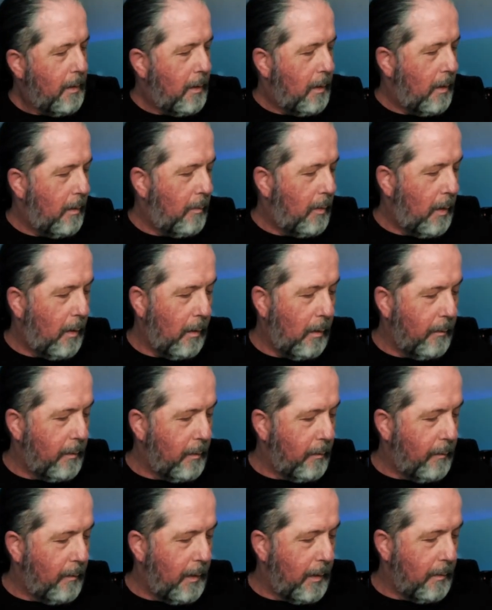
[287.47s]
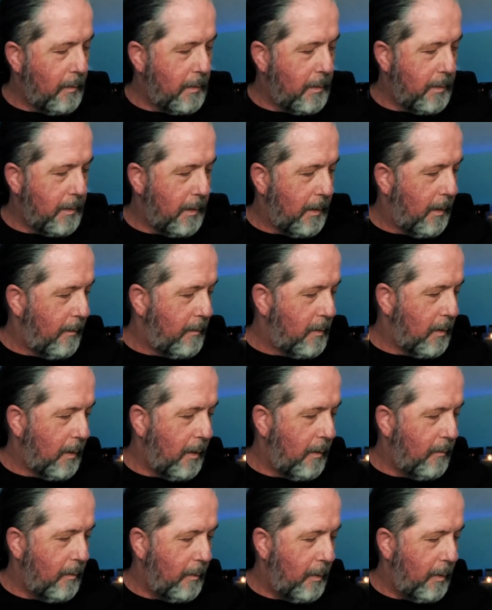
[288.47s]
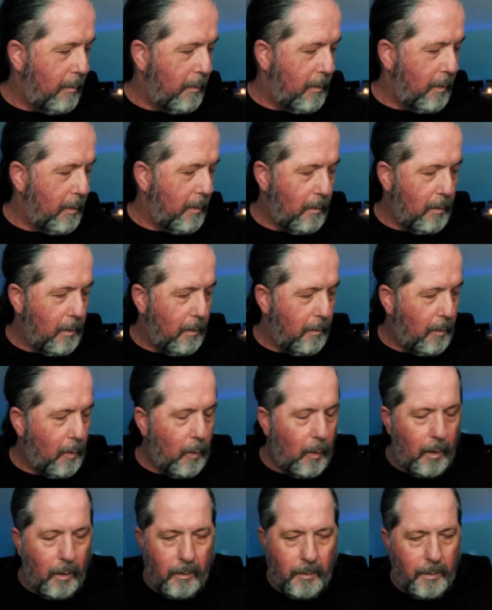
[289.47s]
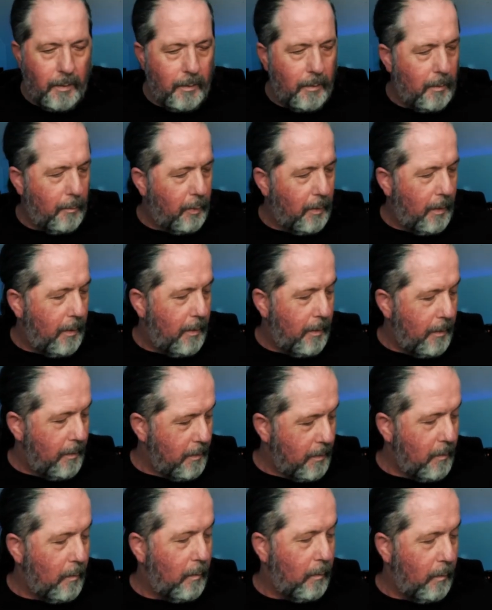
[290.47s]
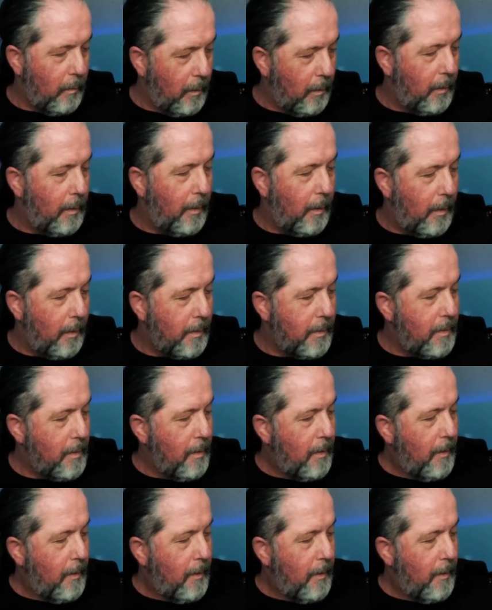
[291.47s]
All of the fragrances that I've tried from them, the quality and the blending is really nice.